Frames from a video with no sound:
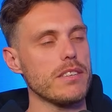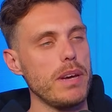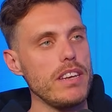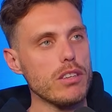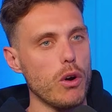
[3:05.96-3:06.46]

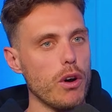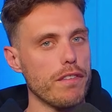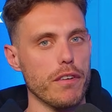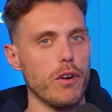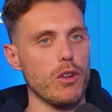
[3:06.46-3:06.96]
been talk
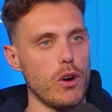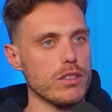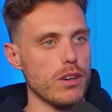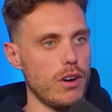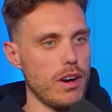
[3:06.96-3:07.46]
for a
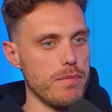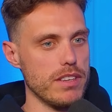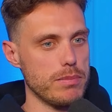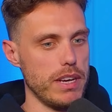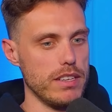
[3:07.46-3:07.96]
long time.
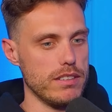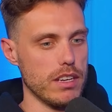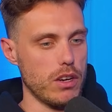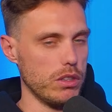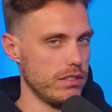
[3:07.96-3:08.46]
There's been a
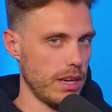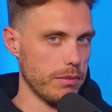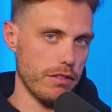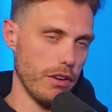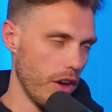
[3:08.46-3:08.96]

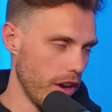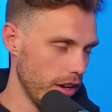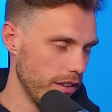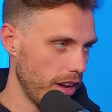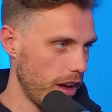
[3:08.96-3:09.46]
concept. I've heard
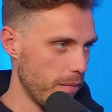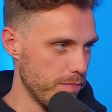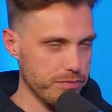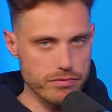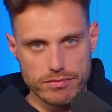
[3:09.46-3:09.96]
it.
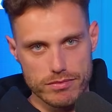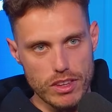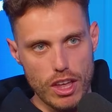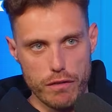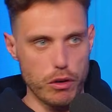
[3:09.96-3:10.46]

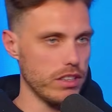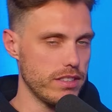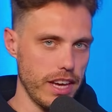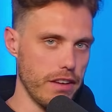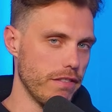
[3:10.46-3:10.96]
I've wanted
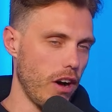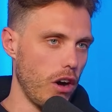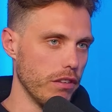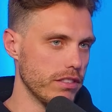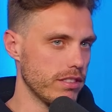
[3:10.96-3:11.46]
to get
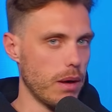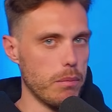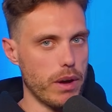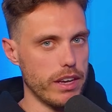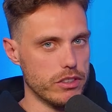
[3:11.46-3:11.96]
involved
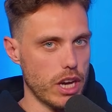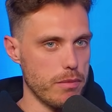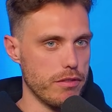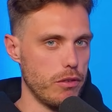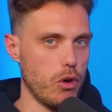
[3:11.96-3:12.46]
some way,
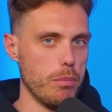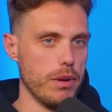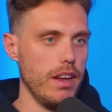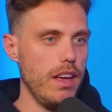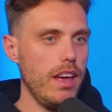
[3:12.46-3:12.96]
shape or form,
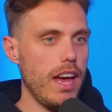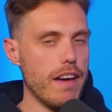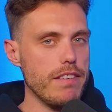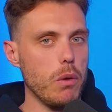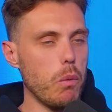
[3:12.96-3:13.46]
but
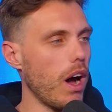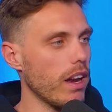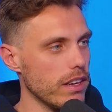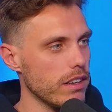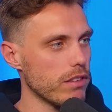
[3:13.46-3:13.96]
having
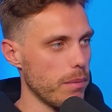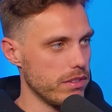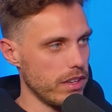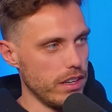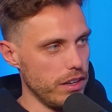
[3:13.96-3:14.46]
one
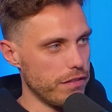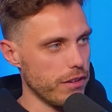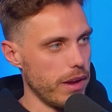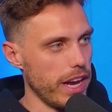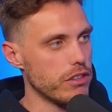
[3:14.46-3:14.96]
representative
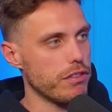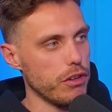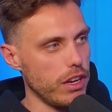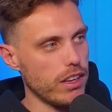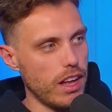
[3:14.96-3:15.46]
from each
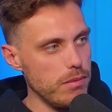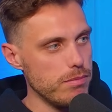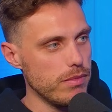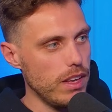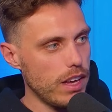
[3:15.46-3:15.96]
footy club,
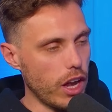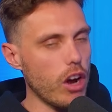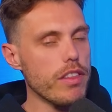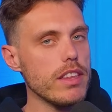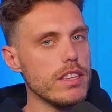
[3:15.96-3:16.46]
and
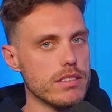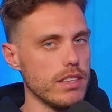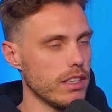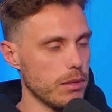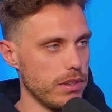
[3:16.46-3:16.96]
I think this
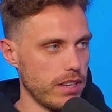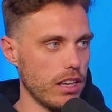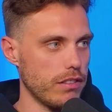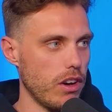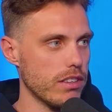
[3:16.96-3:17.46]
thing could be
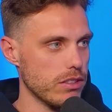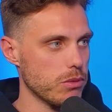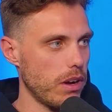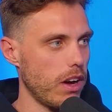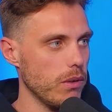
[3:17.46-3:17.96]
televised
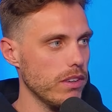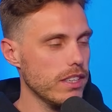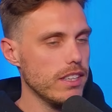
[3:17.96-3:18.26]
as well,